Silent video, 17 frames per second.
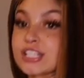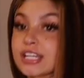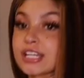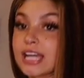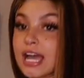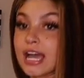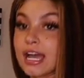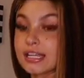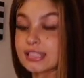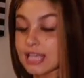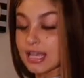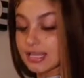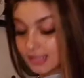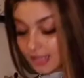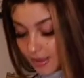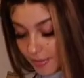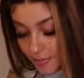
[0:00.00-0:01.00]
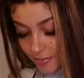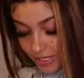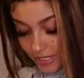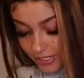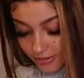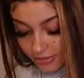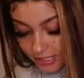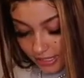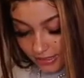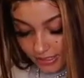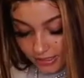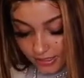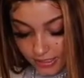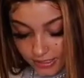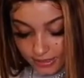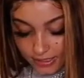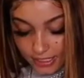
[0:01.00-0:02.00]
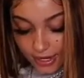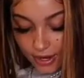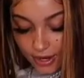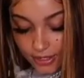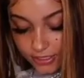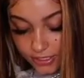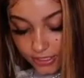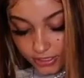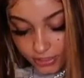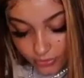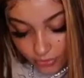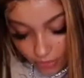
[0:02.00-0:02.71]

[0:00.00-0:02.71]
got a size up. But here's how they look. They are cute. Are